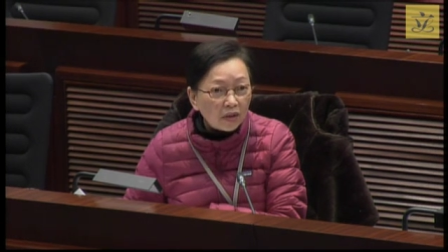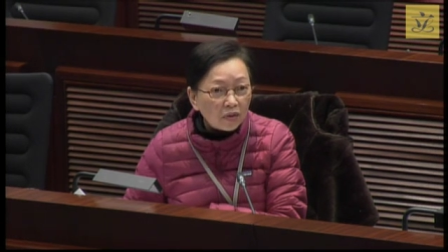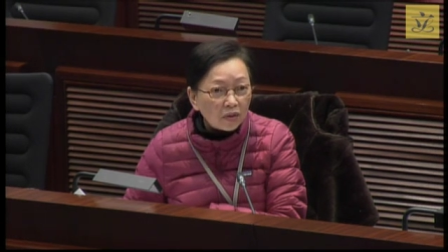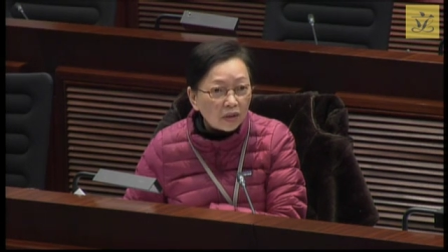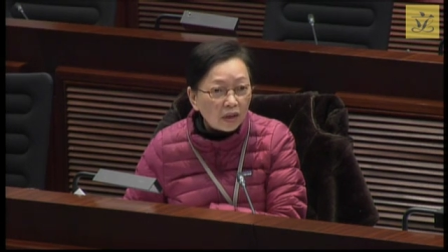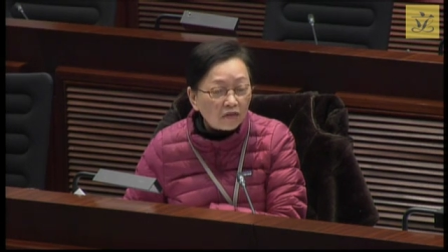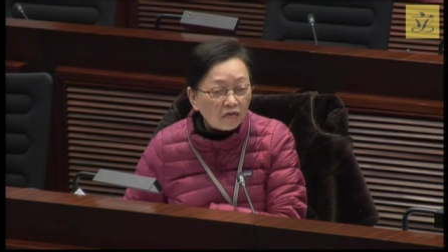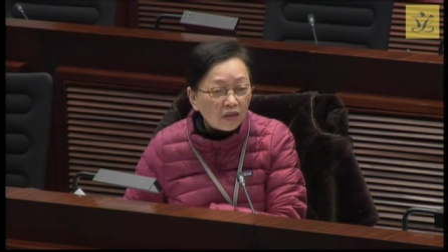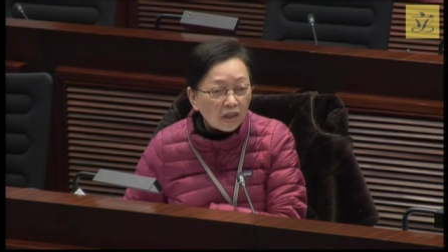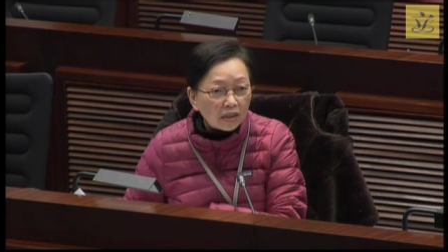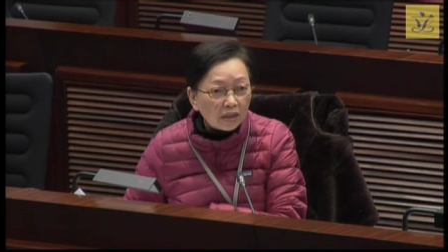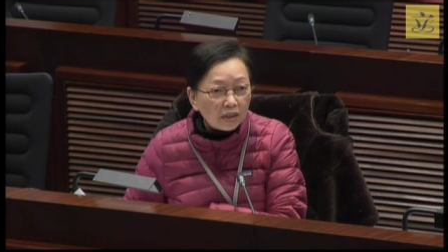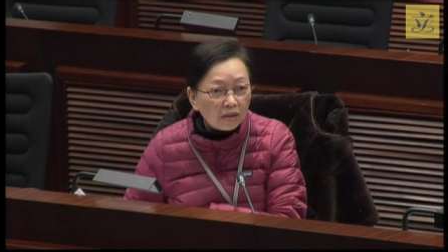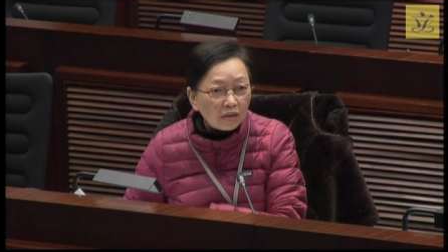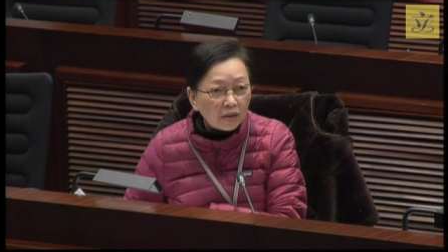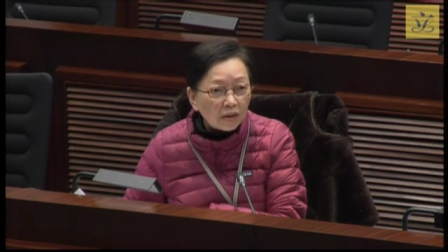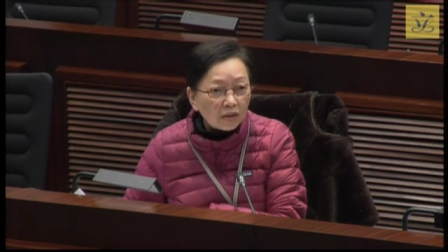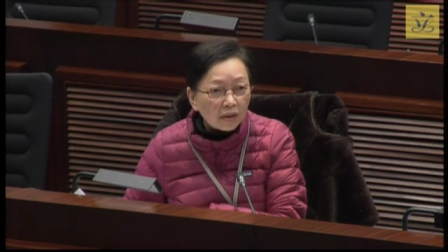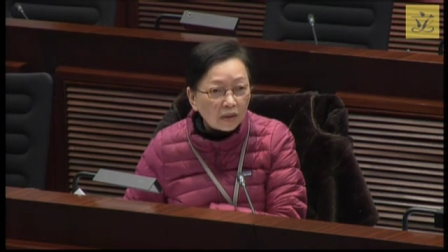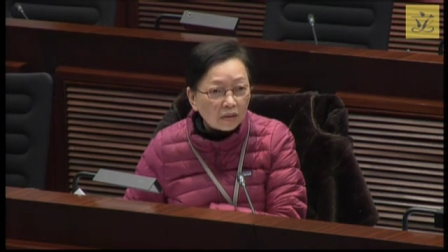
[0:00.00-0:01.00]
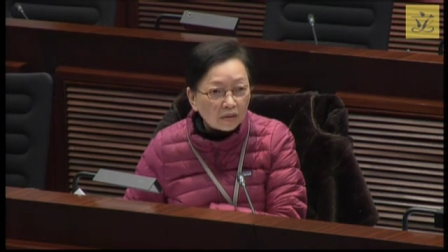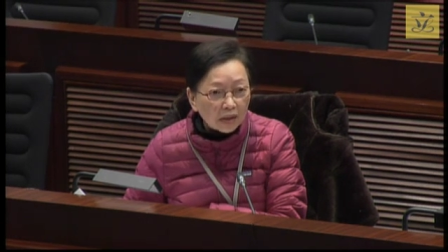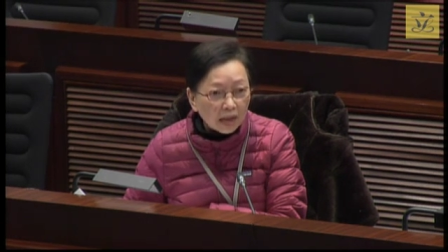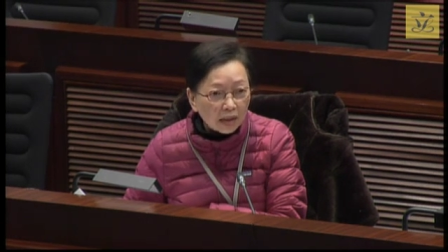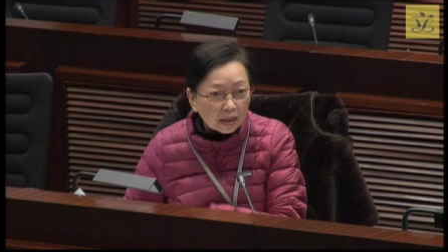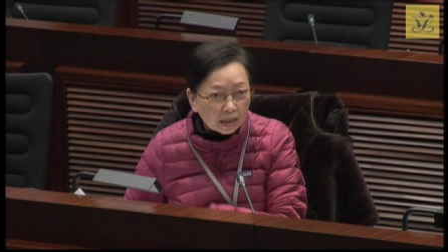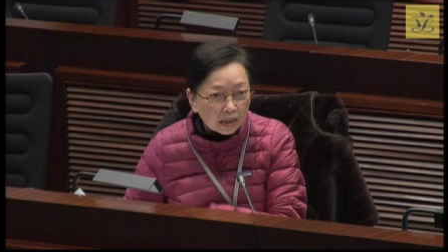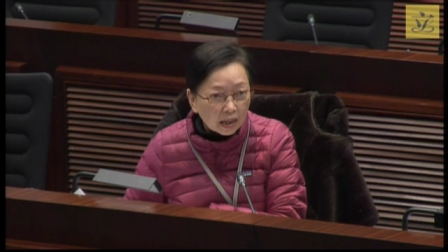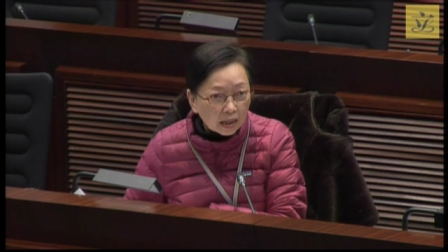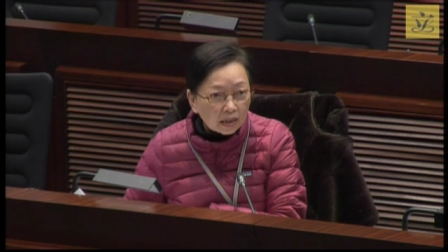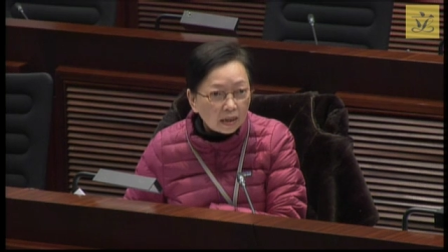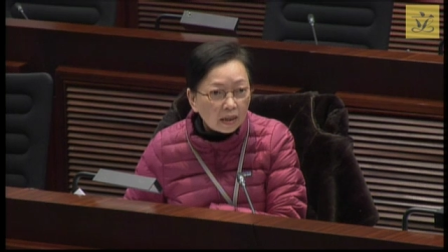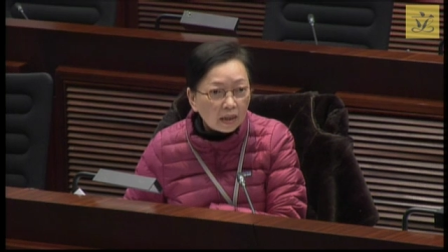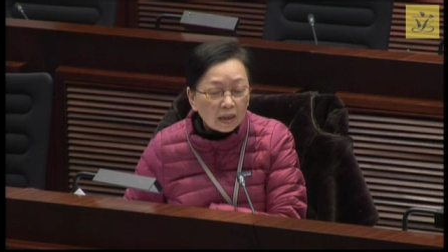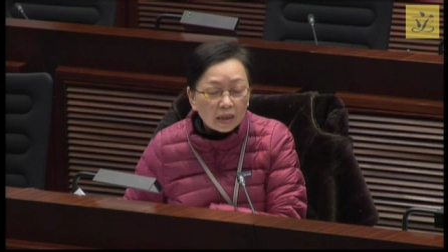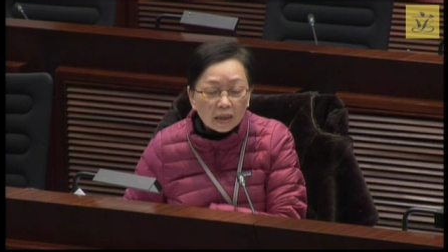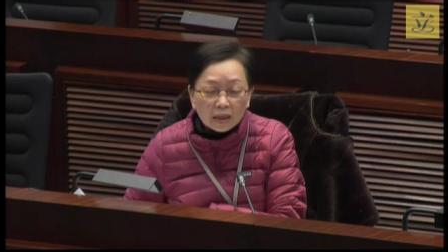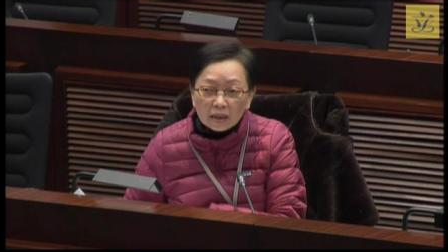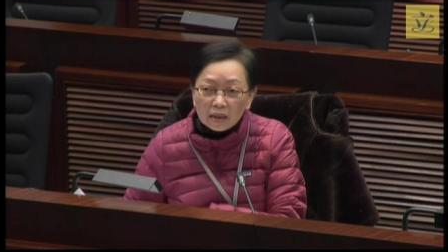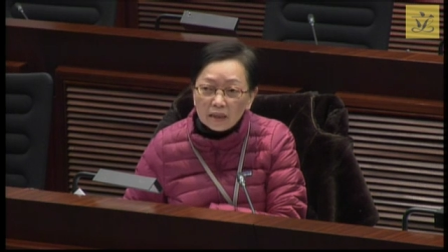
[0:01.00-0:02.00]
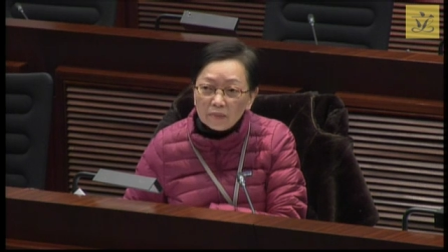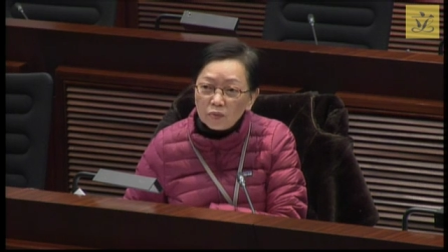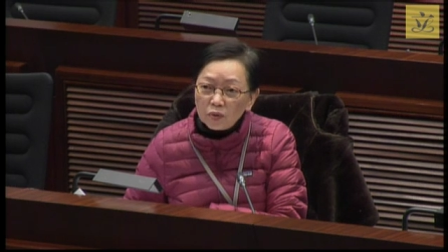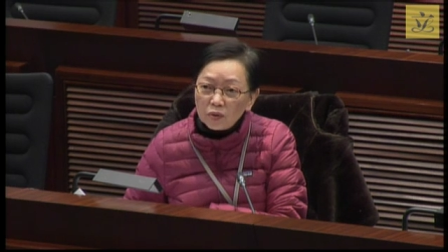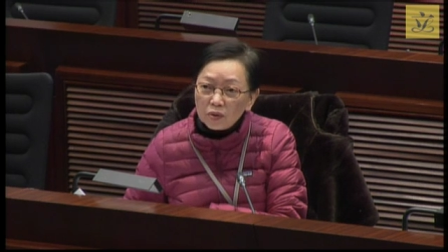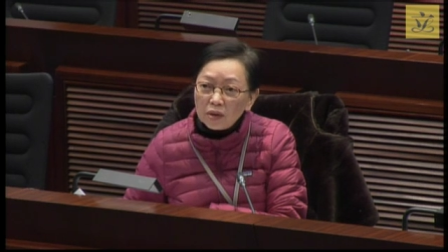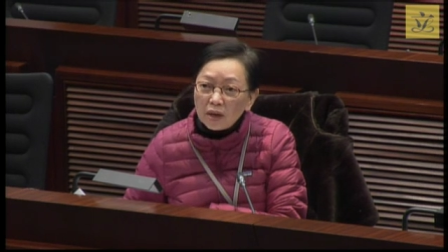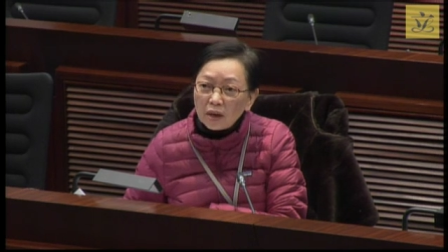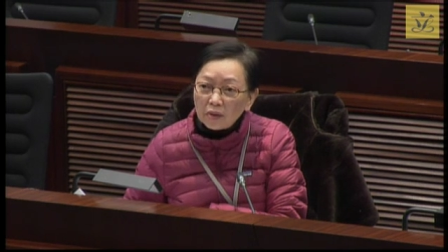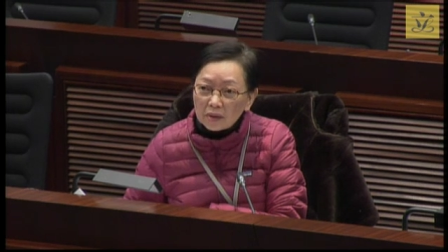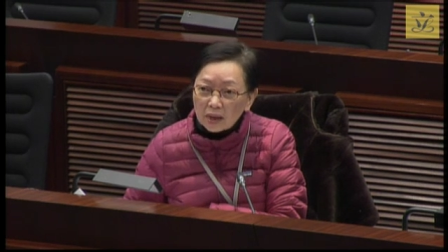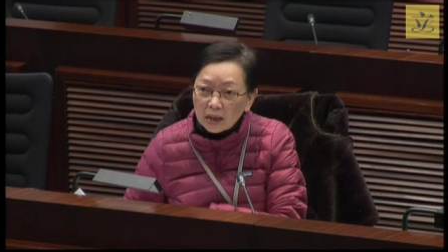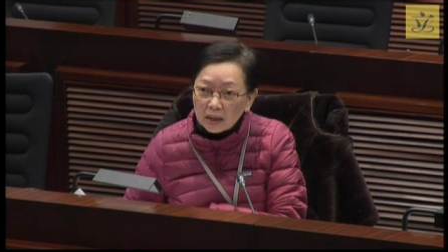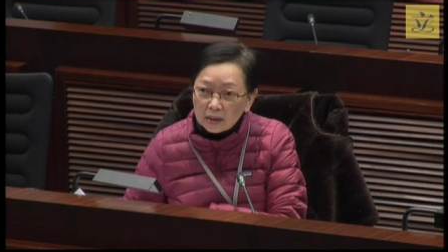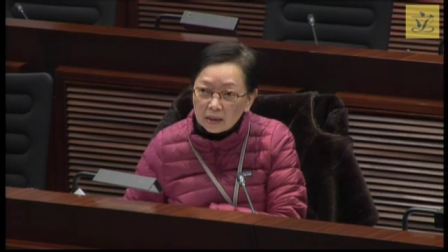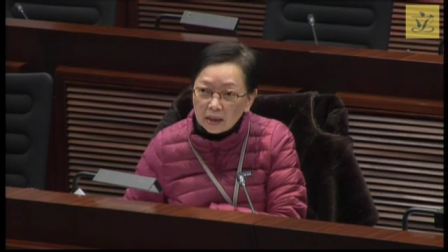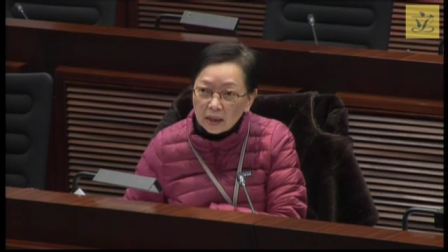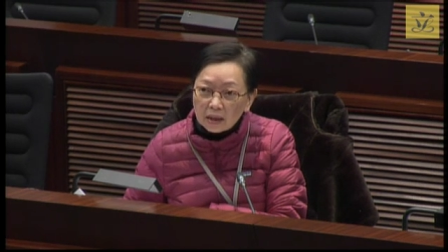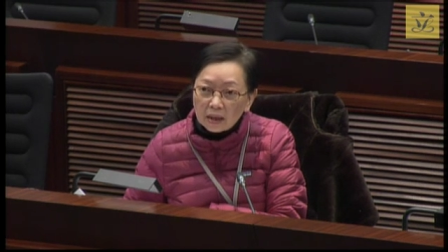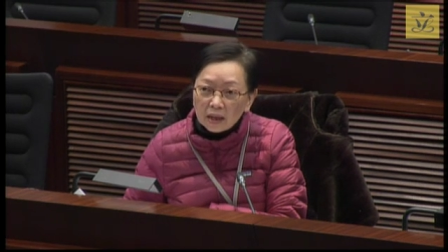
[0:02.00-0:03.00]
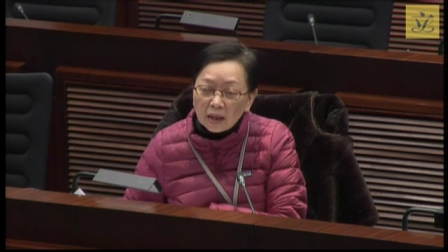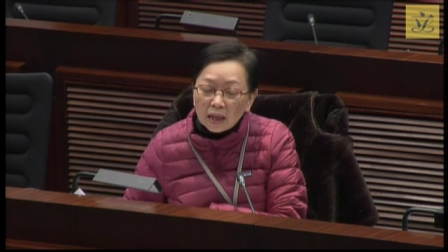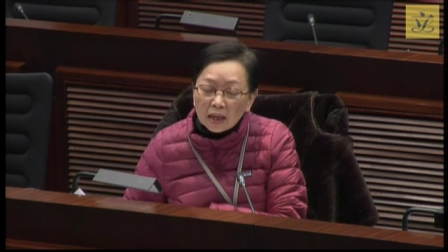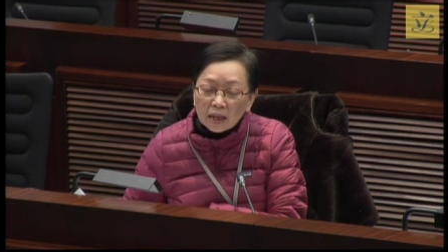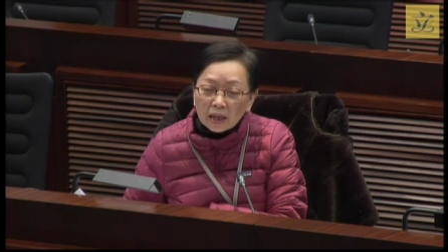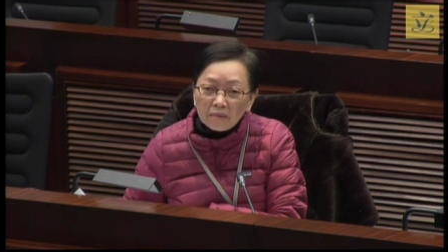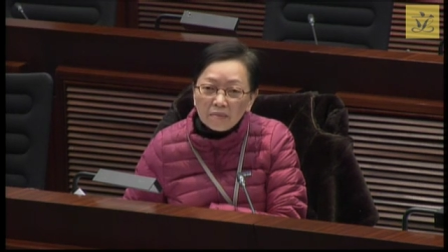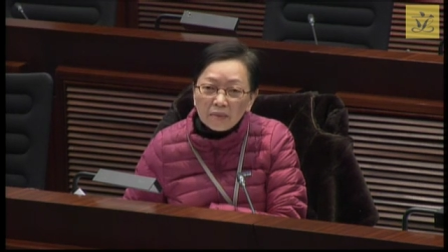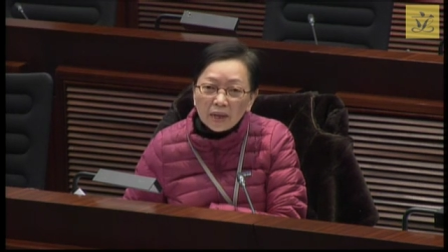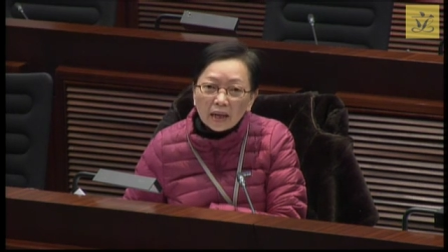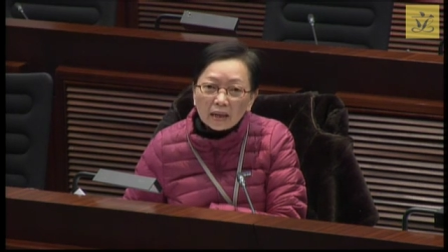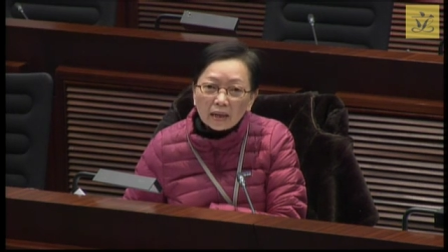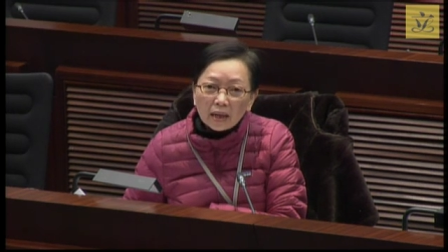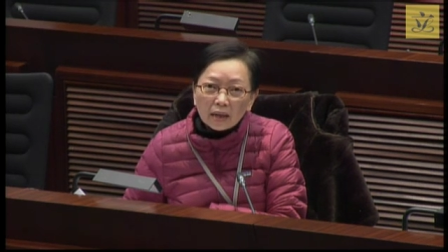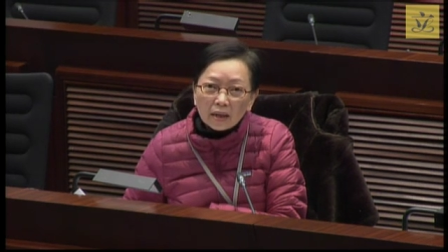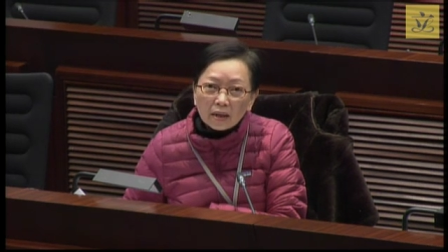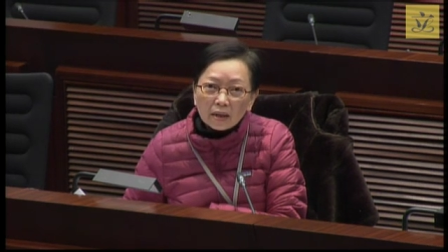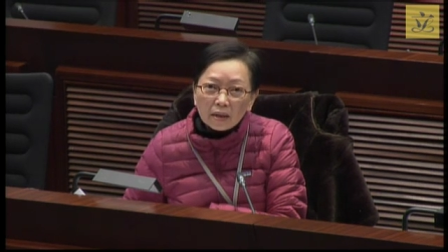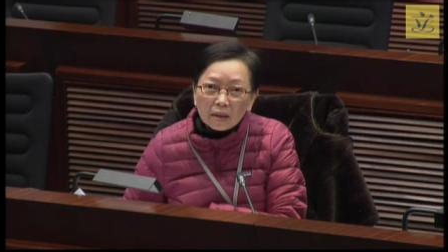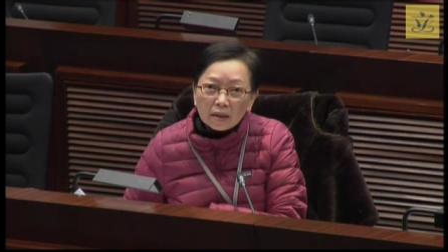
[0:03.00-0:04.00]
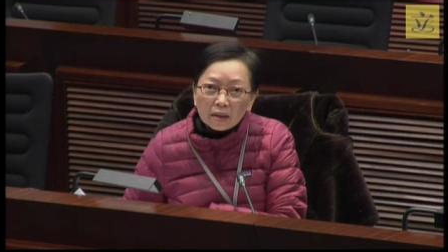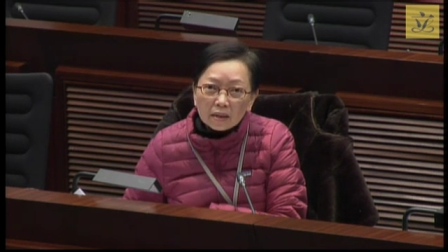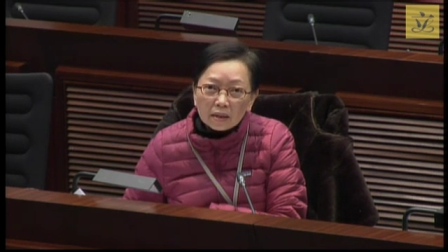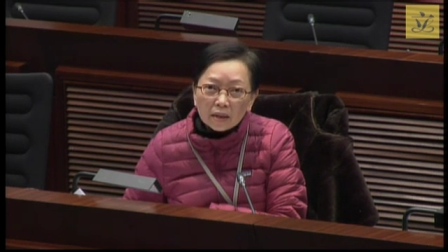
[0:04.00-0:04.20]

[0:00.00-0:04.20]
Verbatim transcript: uh, they were purchased at the lowest price and sold at the highest price.